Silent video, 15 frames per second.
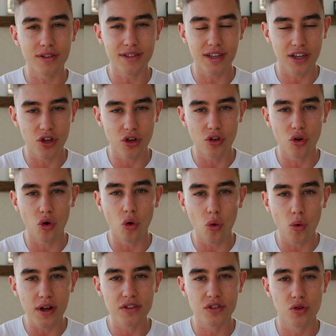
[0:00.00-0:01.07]
It's like you can
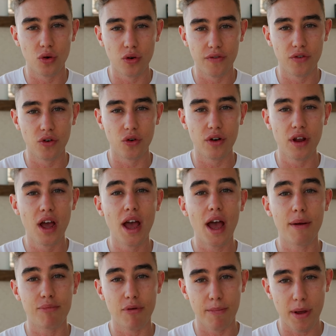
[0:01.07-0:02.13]
always cook food
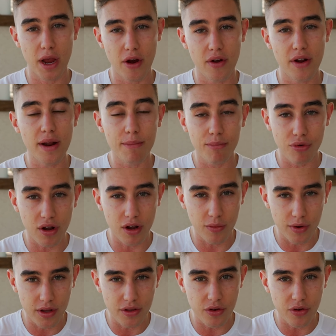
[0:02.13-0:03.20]
and prepare it and bring it
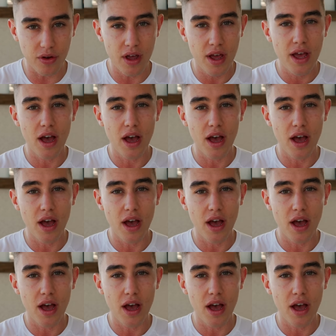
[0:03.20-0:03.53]
with you.